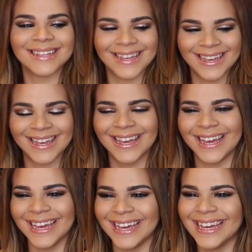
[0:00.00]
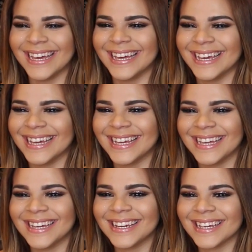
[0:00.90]

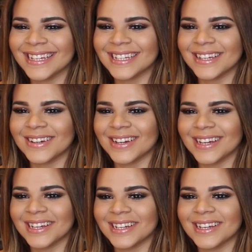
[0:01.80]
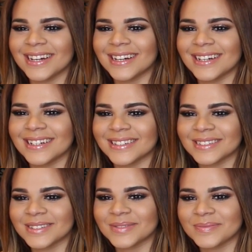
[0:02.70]

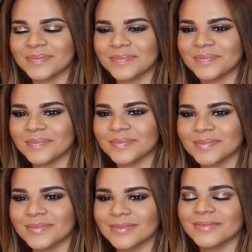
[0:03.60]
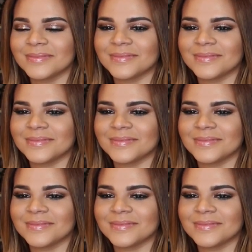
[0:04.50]
The person shown says nothing.